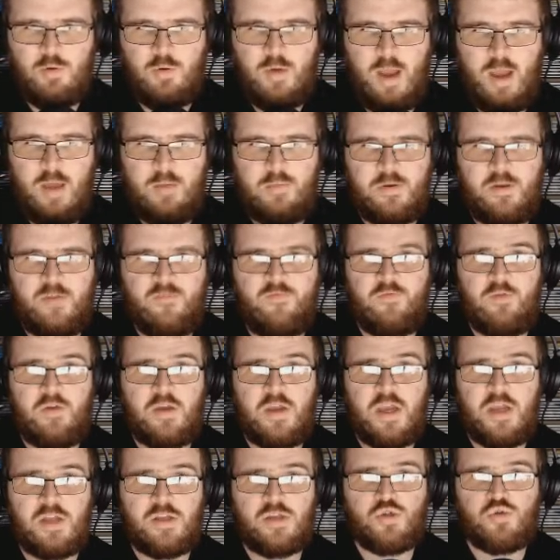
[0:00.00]
will happen if we
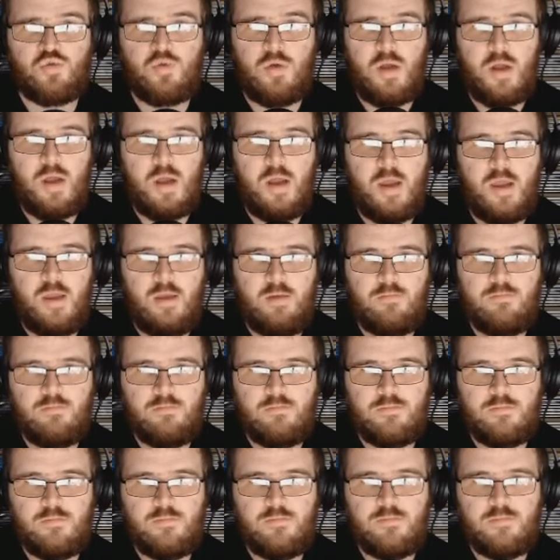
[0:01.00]
can try.
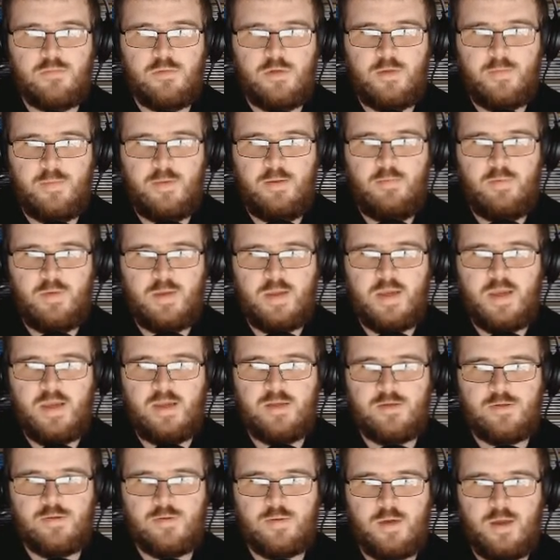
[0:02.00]
I mean, we
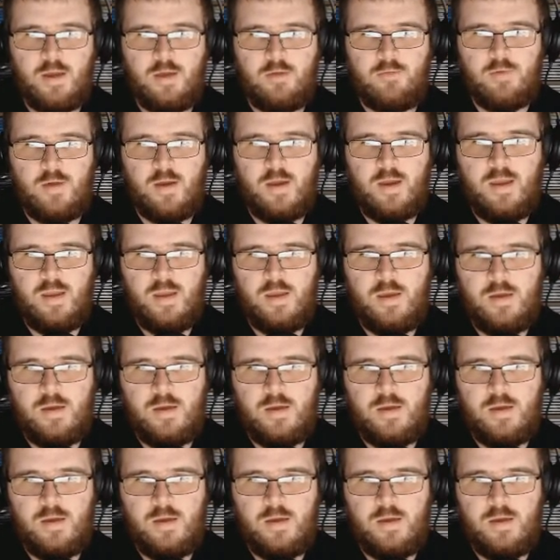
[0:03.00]
can try, right?